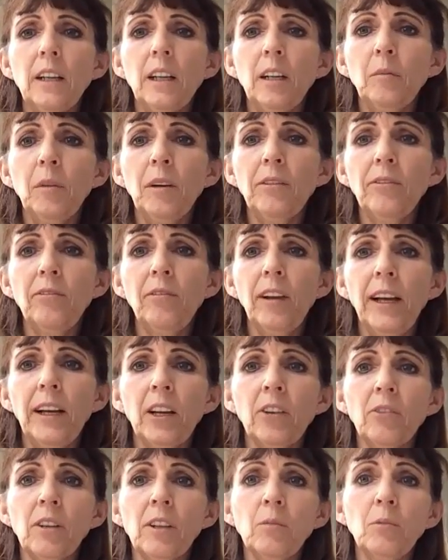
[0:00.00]
a
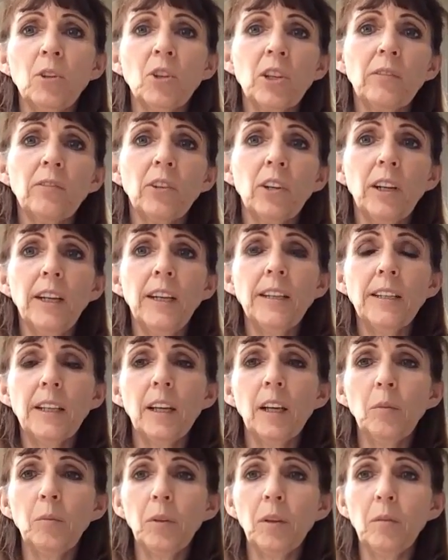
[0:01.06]
flat griddle, which I've got
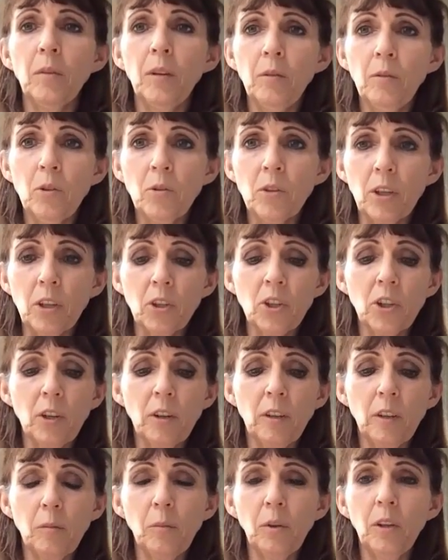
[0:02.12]
heating up at the moment, which I'll show
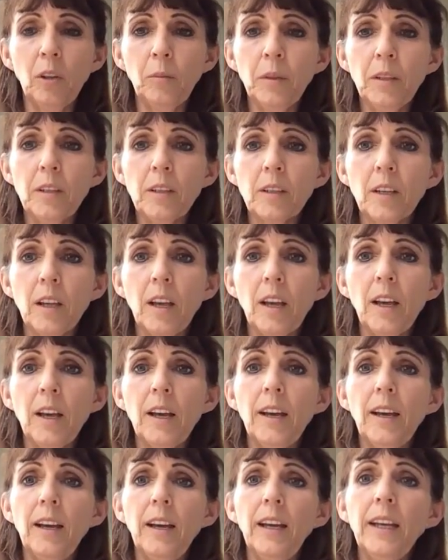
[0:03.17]
you in a moment.
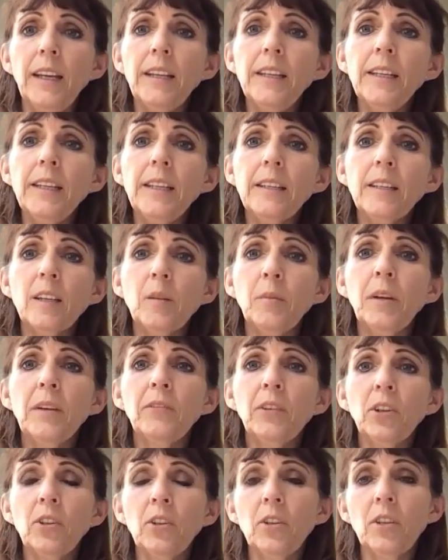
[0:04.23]
It needs to be
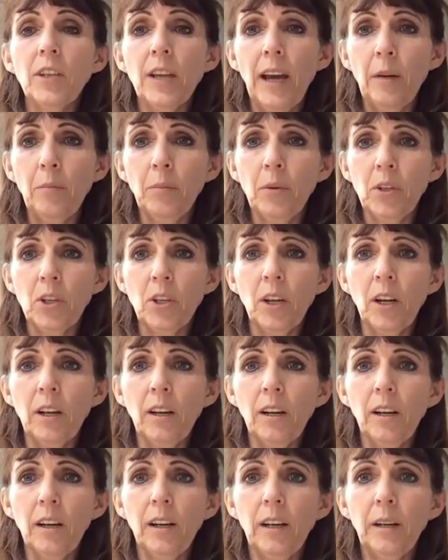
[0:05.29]
of a good
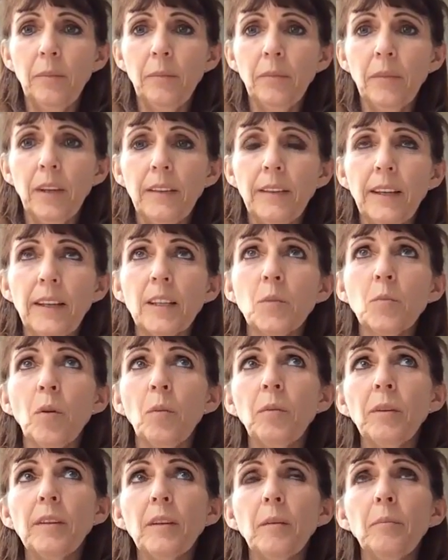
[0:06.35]
temperature, and that's
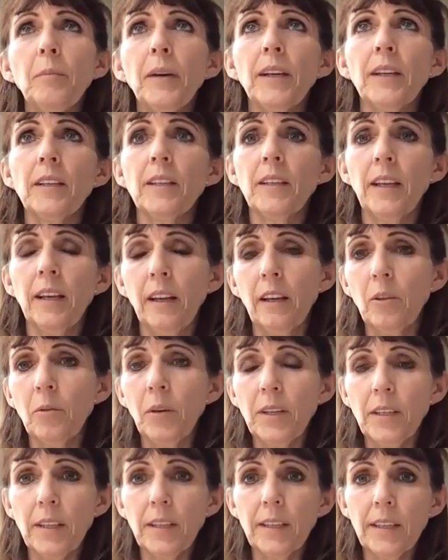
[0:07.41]
probably the biggest thing,
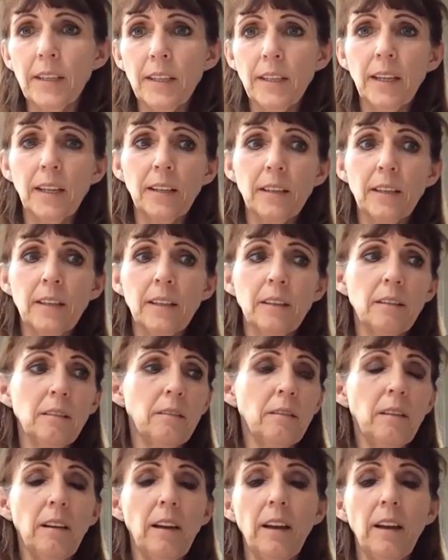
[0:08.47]
otherwise it sticks